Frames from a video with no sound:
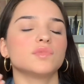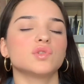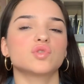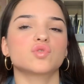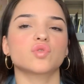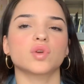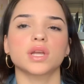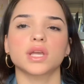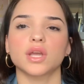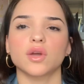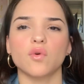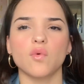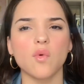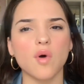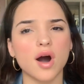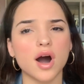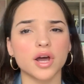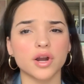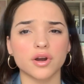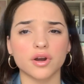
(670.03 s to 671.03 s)
drinking
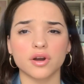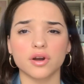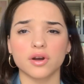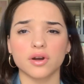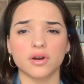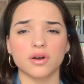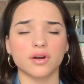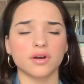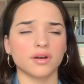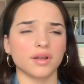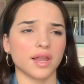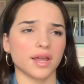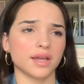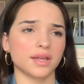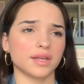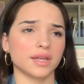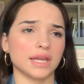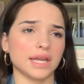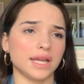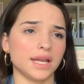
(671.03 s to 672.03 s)
water,
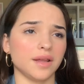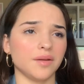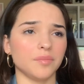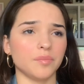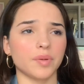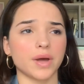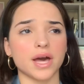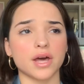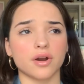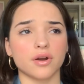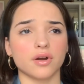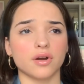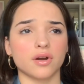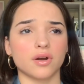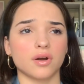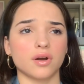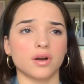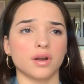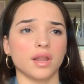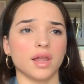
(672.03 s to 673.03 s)
like eating better,